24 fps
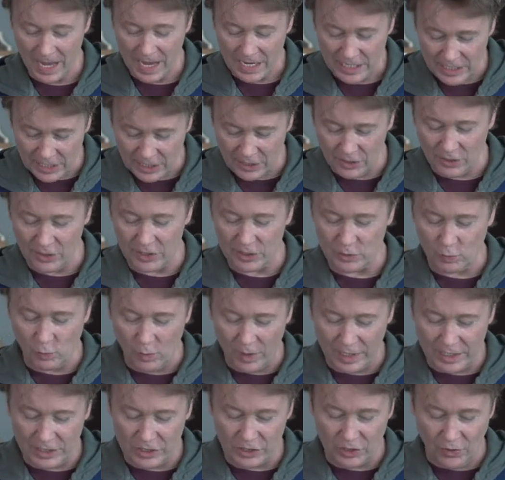here is
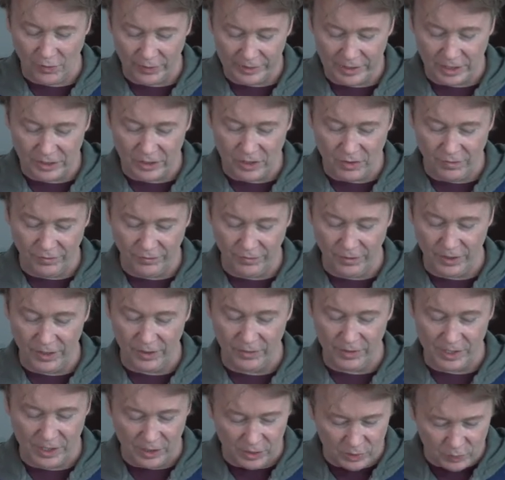what it's going to do for you.
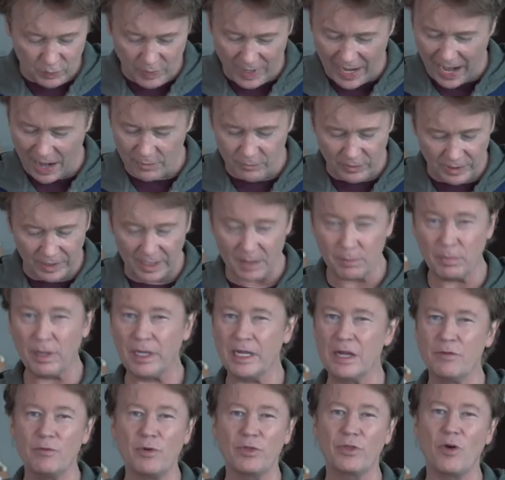Here's what I really
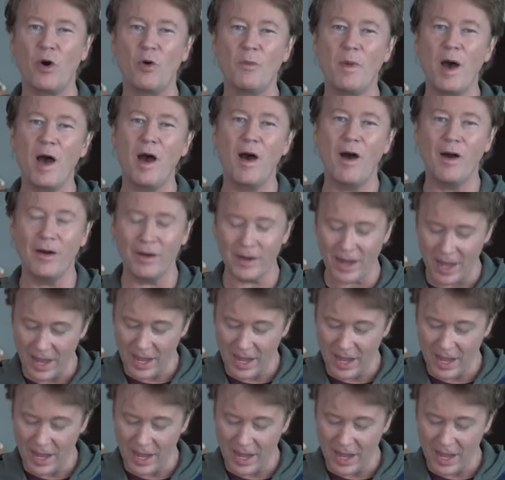believe with all my heart